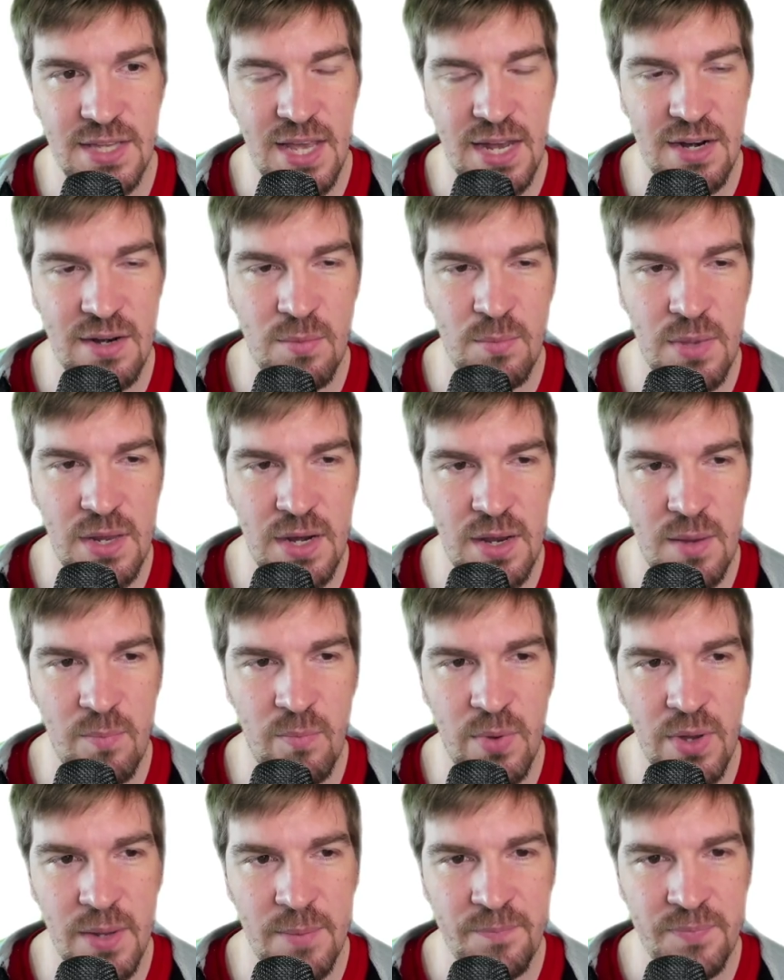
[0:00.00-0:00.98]
to get to that in a
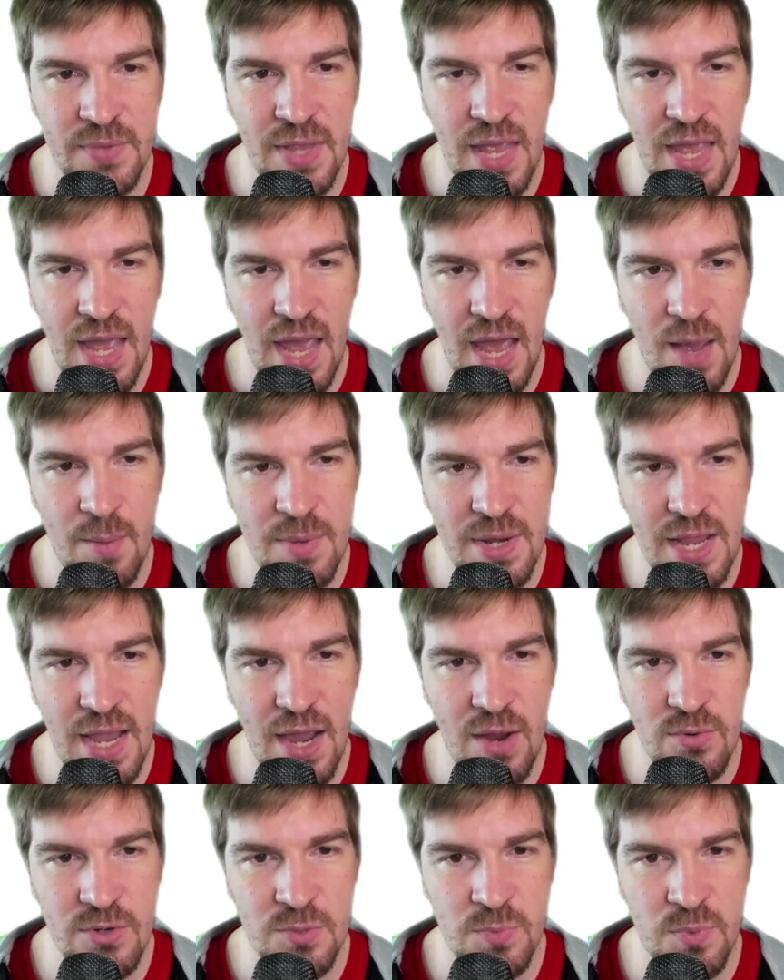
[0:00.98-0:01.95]
minute. But how
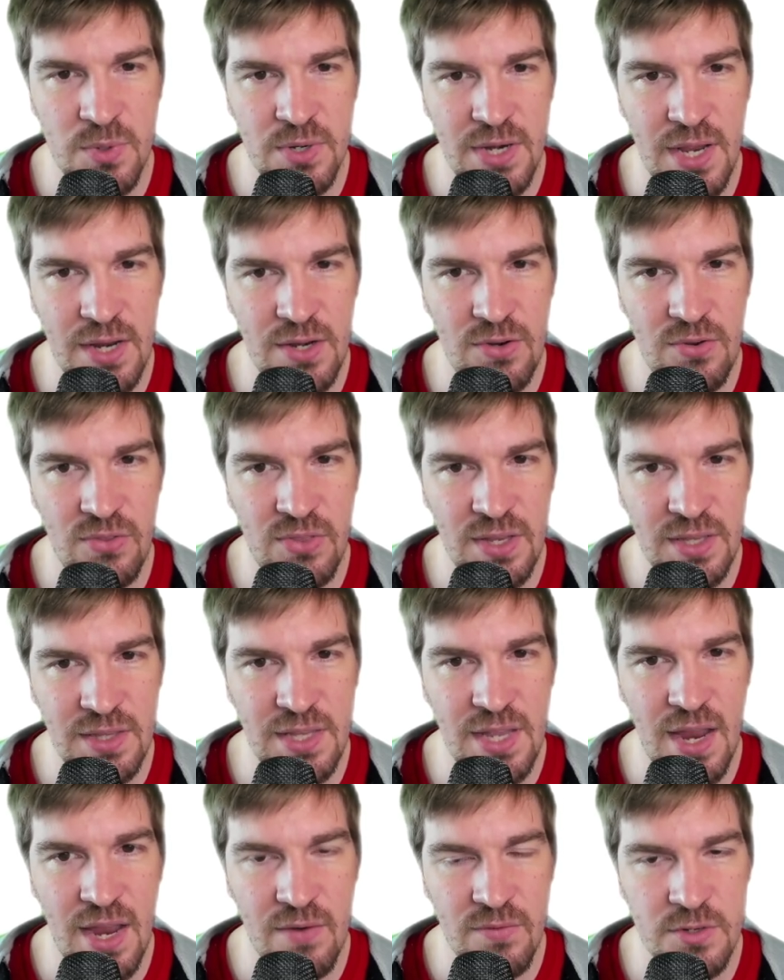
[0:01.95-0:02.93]
many hours per day do you
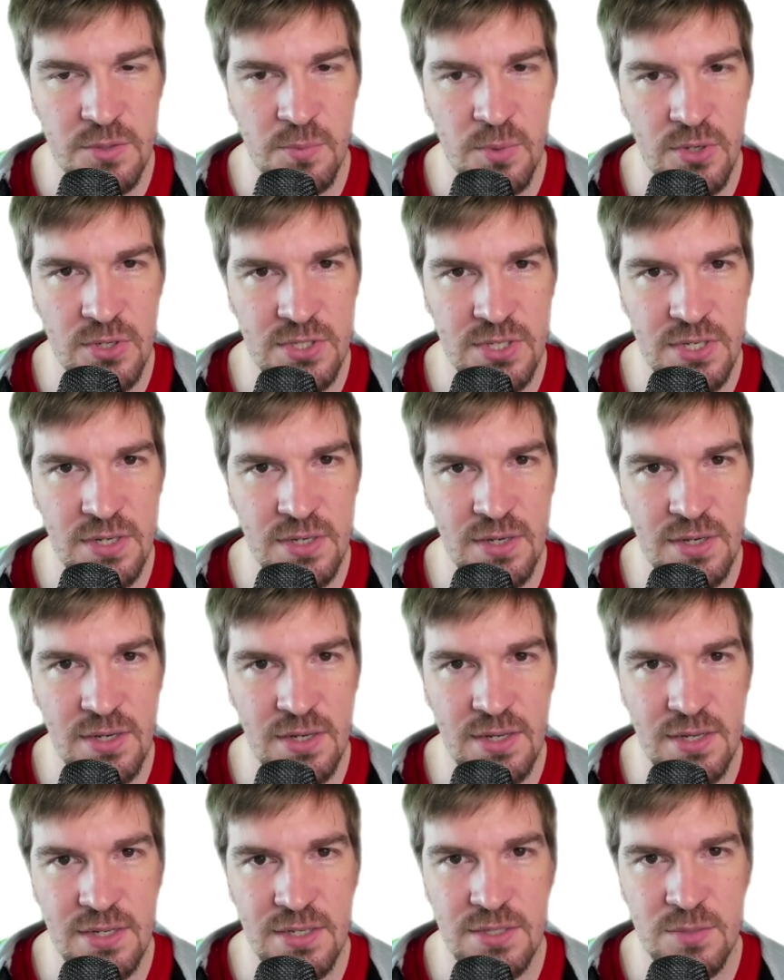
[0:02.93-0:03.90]
think the average
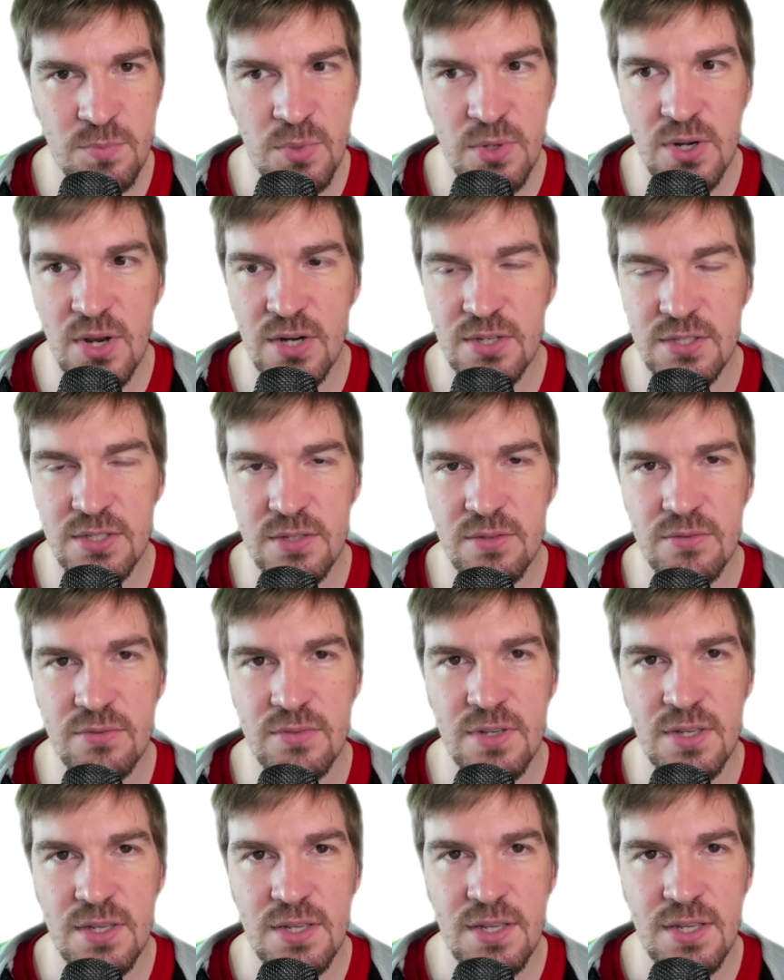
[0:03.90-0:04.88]
person is
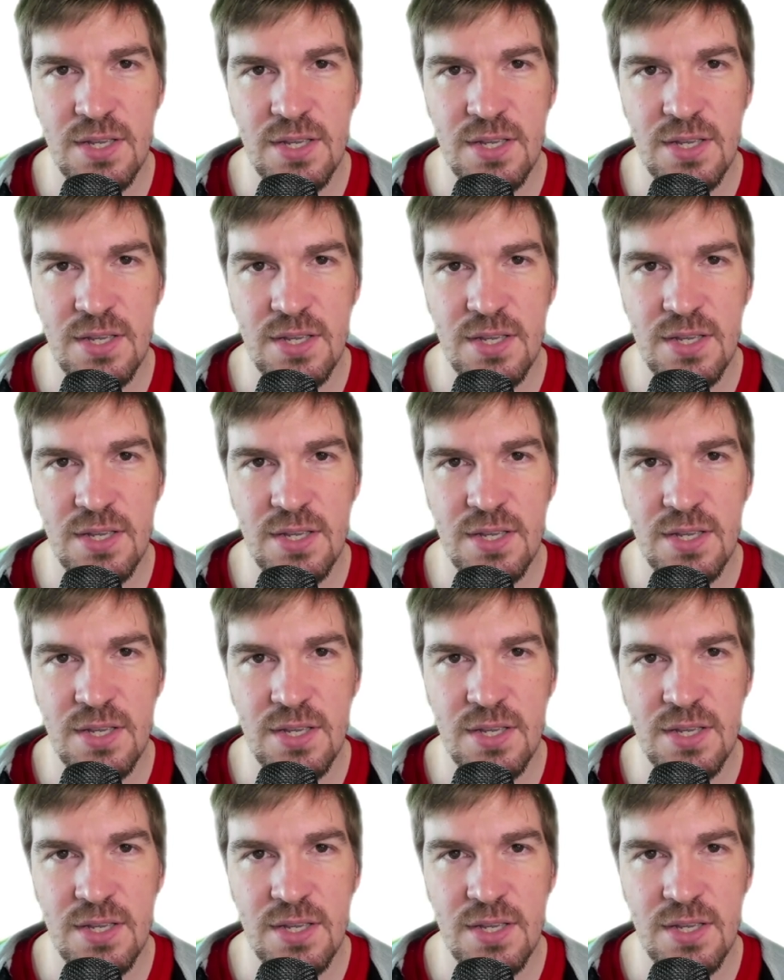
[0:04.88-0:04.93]
productive?